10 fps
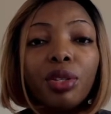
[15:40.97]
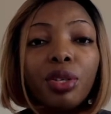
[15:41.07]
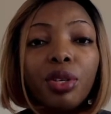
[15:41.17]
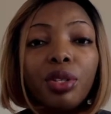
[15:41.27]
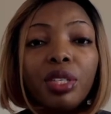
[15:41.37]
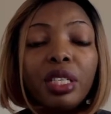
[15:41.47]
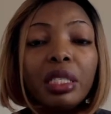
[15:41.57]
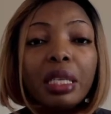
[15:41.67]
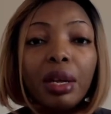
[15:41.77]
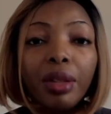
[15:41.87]
didn't
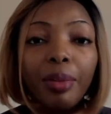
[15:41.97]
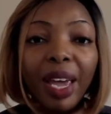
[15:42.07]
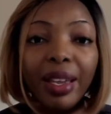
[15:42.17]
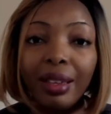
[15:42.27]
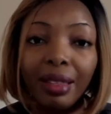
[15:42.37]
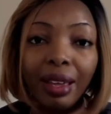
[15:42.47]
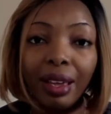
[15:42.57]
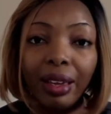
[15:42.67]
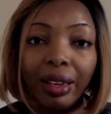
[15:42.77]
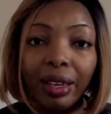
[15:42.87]
tell them
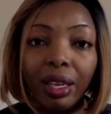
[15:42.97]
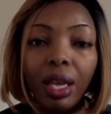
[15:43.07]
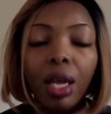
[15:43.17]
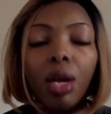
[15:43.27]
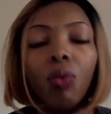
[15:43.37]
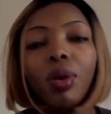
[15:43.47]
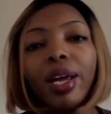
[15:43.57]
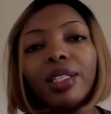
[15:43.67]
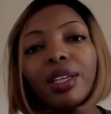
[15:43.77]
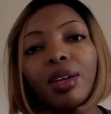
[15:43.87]
anything, what I
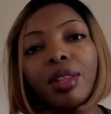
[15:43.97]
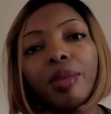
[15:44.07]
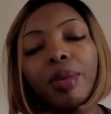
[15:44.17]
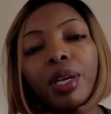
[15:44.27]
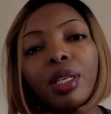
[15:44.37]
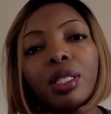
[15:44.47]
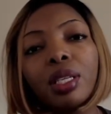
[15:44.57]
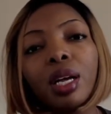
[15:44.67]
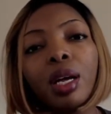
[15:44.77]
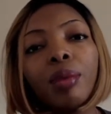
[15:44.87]
tell them is,
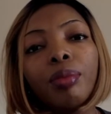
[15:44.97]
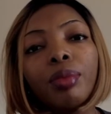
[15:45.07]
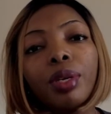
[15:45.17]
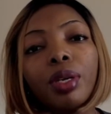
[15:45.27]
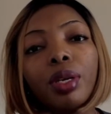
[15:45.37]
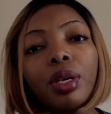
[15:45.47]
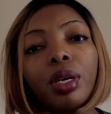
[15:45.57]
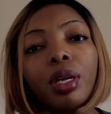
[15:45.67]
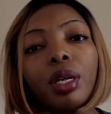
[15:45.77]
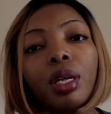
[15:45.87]

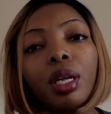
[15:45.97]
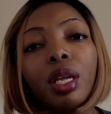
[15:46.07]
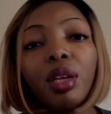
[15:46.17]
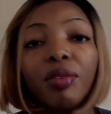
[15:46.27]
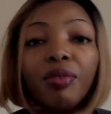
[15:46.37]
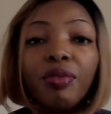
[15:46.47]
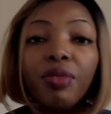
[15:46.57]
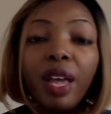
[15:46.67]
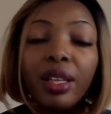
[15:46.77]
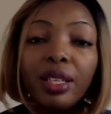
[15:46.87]
if
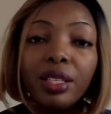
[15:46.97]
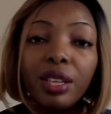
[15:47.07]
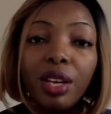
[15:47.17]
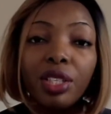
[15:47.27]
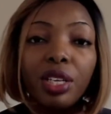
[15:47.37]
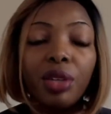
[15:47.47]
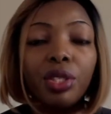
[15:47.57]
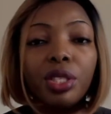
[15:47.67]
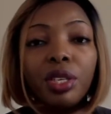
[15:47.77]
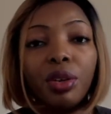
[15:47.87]
that discussion, I'll
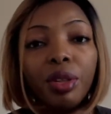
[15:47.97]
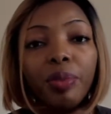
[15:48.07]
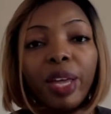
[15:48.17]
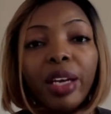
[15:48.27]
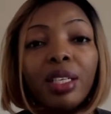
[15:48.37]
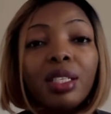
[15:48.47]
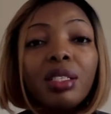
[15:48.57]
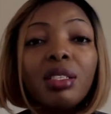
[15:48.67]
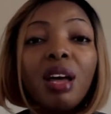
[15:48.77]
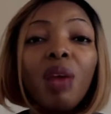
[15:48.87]
just tell them that it is
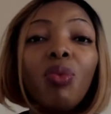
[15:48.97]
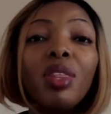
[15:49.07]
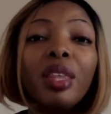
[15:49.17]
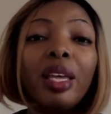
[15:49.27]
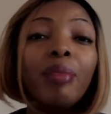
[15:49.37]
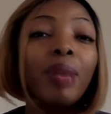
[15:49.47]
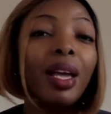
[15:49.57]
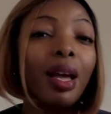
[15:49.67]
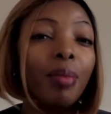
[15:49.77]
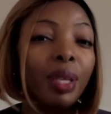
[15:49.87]
not within my
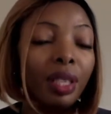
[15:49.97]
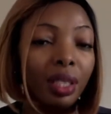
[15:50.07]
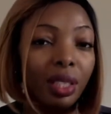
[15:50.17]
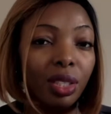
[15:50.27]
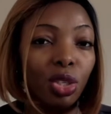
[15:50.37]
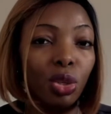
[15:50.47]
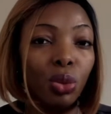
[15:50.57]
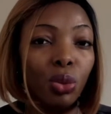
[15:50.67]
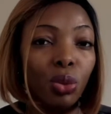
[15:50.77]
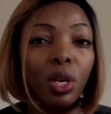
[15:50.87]
ability
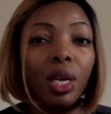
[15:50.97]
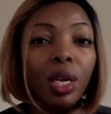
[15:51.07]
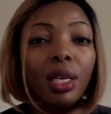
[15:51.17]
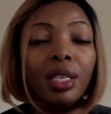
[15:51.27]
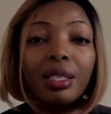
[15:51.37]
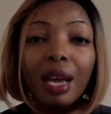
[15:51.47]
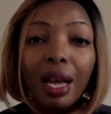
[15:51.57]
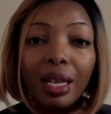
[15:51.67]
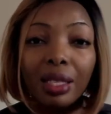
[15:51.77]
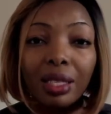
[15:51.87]
to
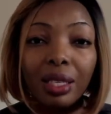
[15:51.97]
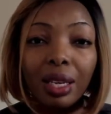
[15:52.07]
discuss